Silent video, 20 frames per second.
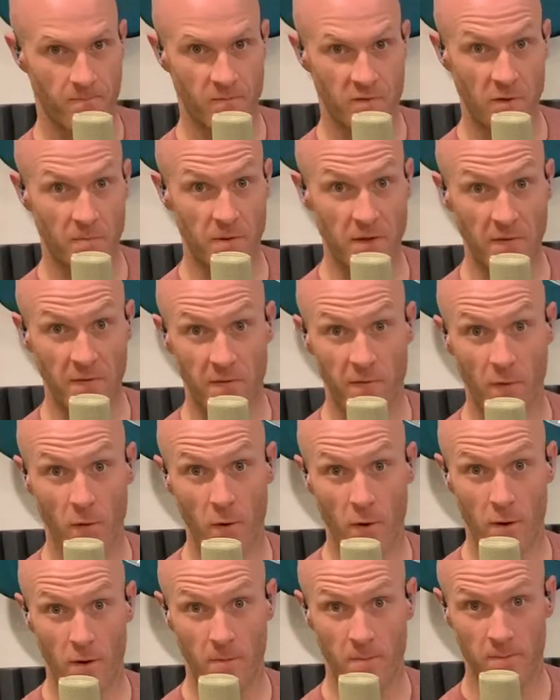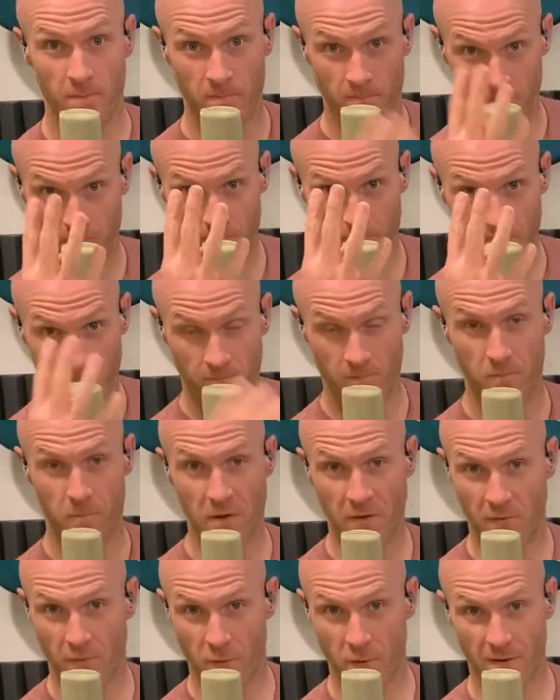So beat four,
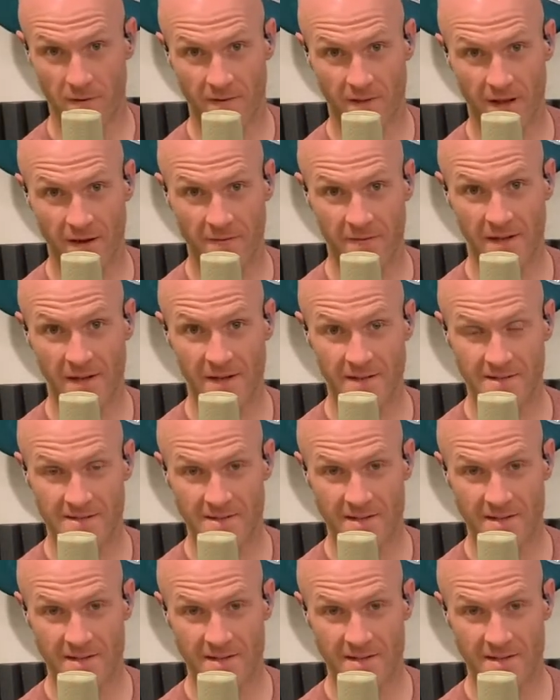beat four is left hand